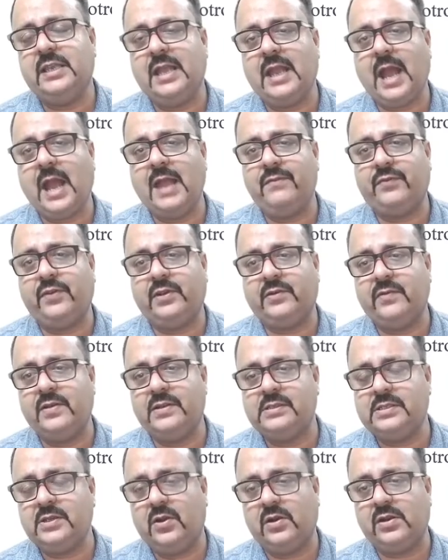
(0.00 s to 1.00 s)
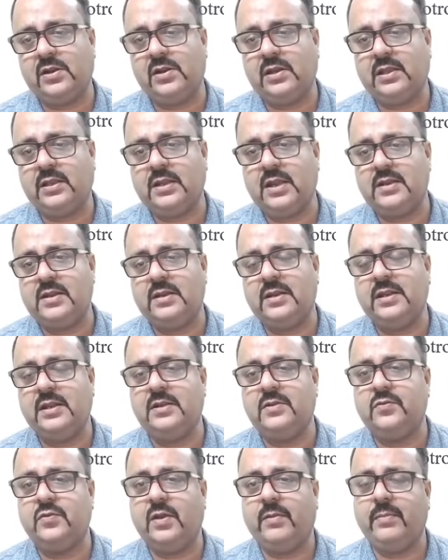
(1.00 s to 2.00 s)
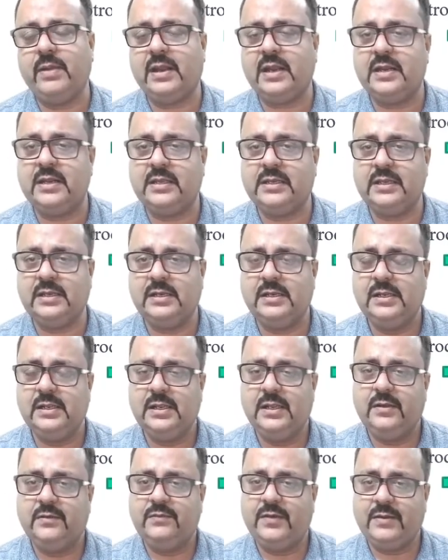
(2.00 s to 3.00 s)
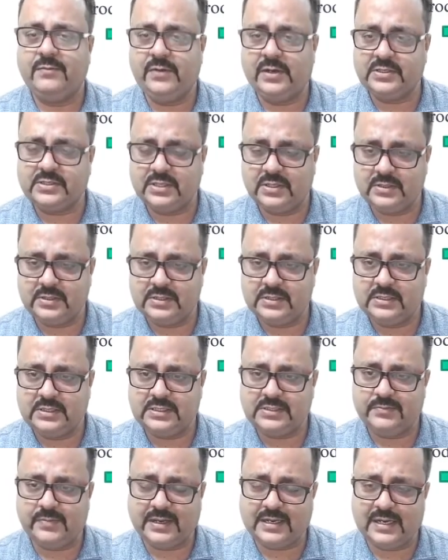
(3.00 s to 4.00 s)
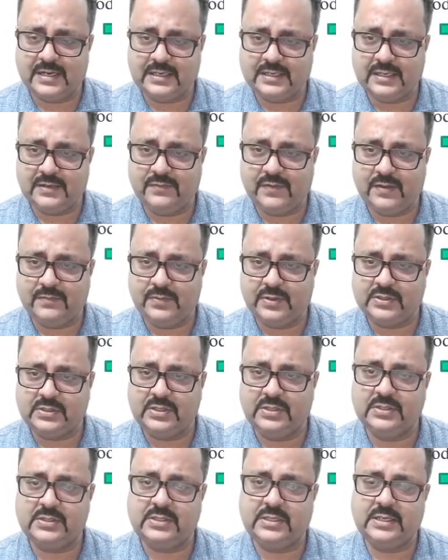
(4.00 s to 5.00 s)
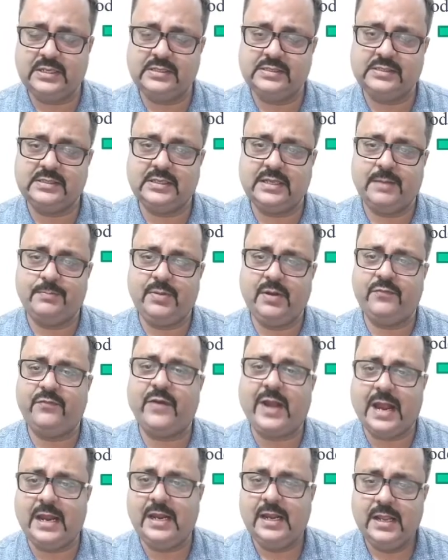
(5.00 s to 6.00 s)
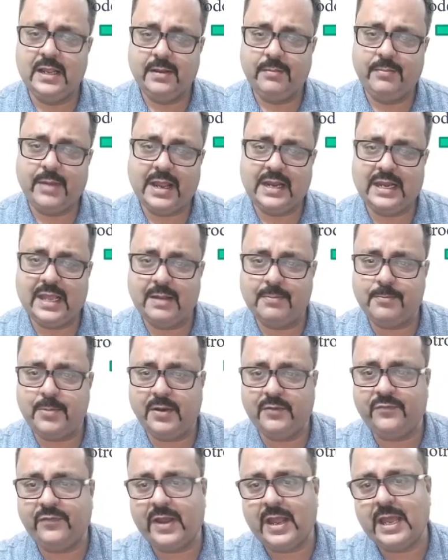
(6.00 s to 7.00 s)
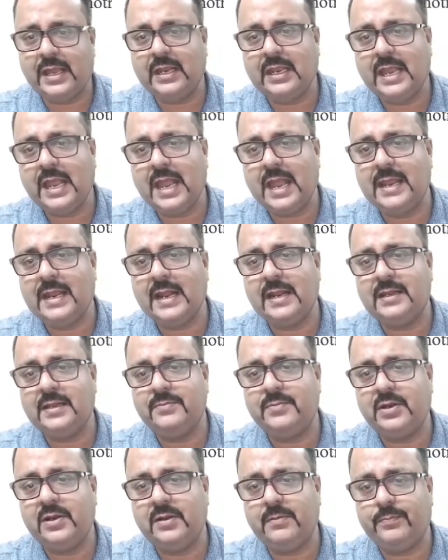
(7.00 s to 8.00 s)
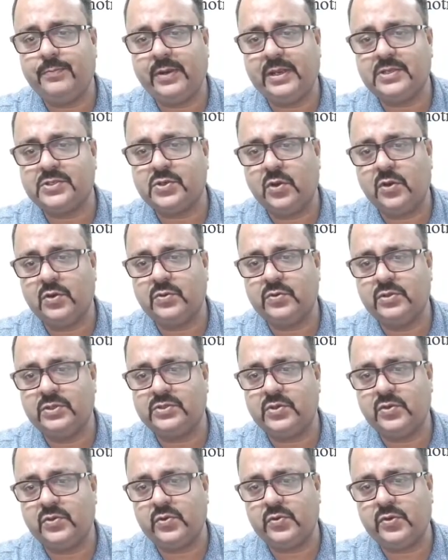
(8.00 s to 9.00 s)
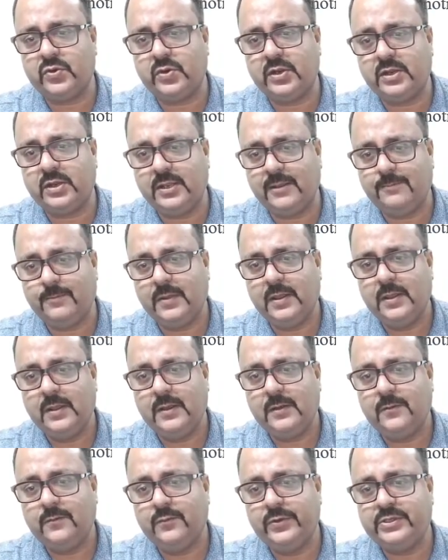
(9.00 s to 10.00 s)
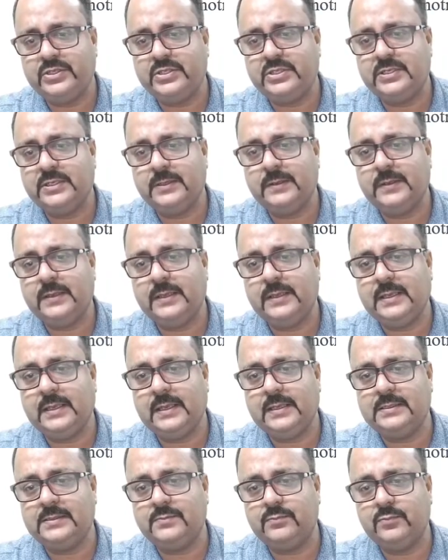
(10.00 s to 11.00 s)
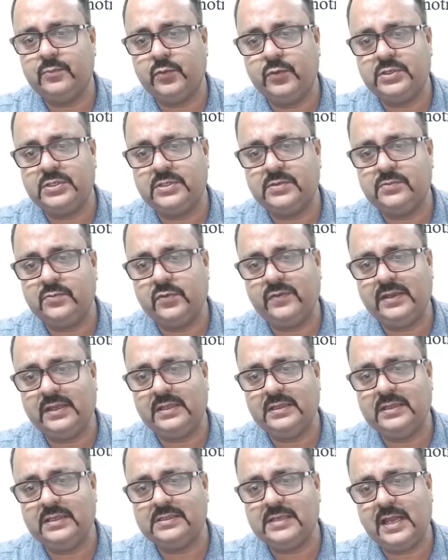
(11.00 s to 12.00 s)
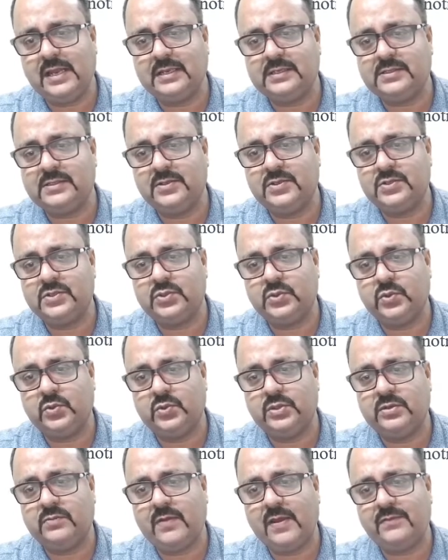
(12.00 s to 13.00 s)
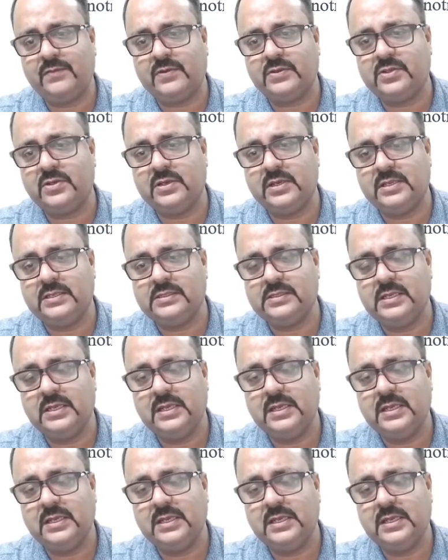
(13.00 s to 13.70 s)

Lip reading: high frequency alternating current into a mechanical vibration. This mechanical vibrations is amplified by an amplifier and ultimately pressed onto the sonotrode tip, which is moving in this direction. So the vibration is